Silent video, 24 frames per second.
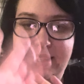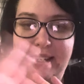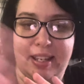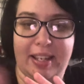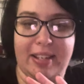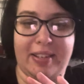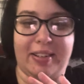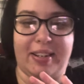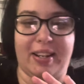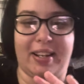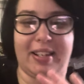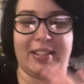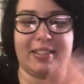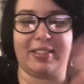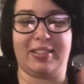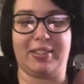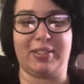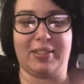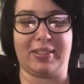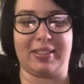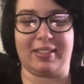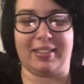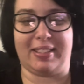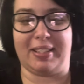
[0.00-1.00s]
Hey guys, you
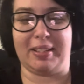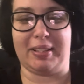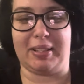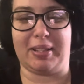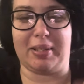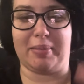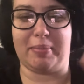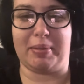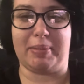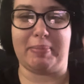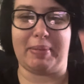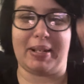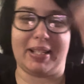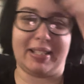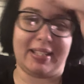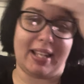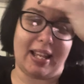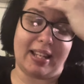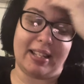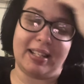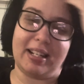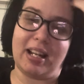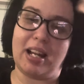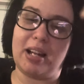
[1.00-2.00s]
can see a little bit of my
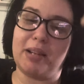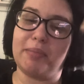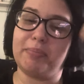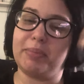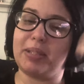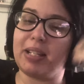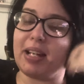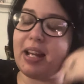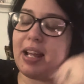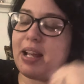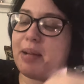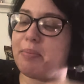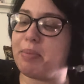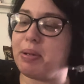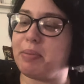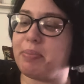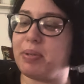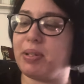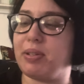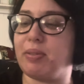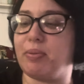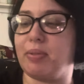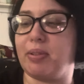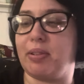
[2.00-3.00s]
salad. Um, today I'm going to be
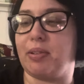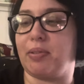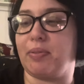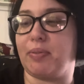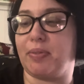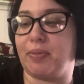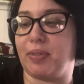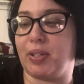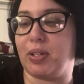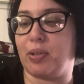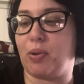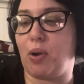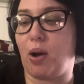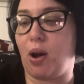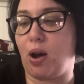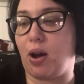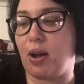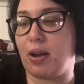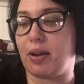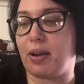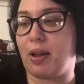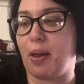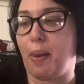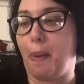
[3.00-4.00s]
doing a review
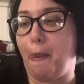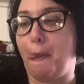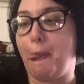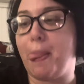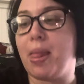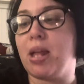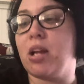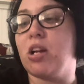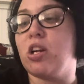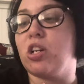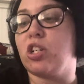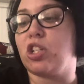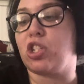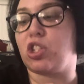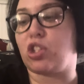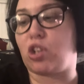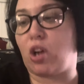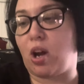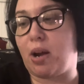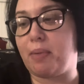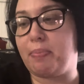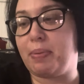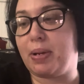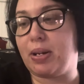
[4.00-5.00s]
on
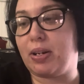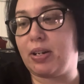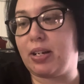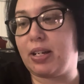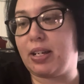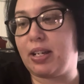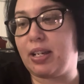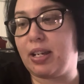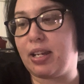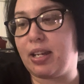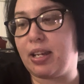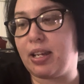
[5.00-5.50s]
strawberry.